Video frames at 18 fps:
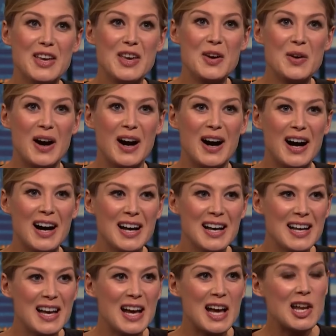You are
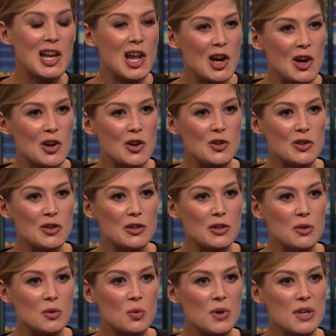
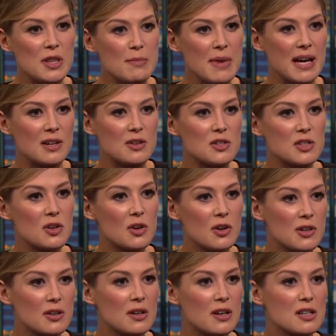alone with a man who's
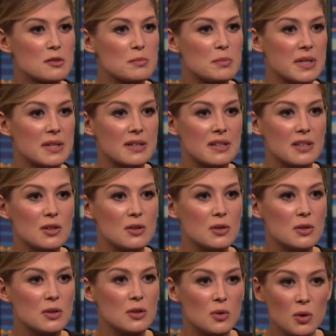not your husband,
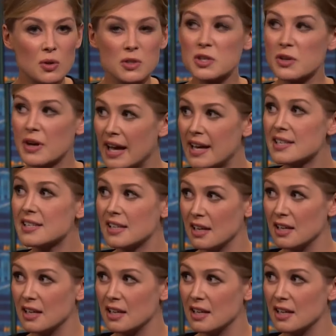who also has a